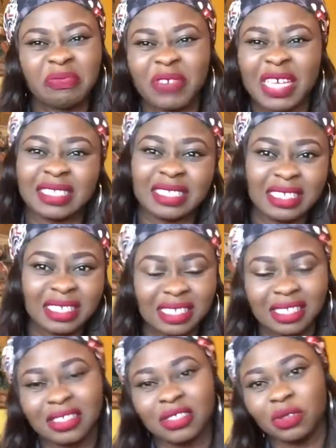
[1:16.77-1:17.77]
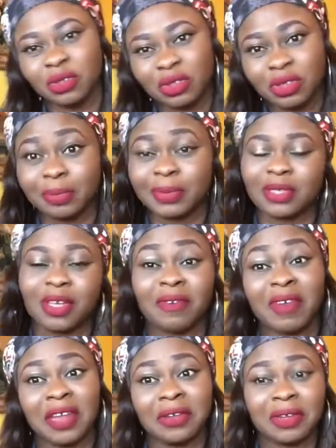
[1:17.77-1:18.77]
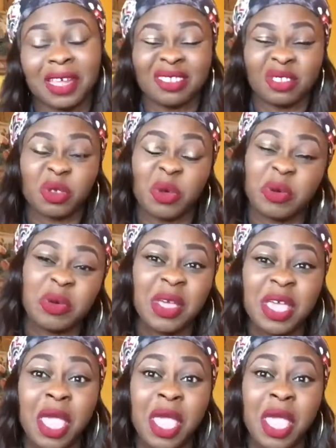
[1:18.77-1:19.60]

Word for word: fancy this YouTube stuff and all that, so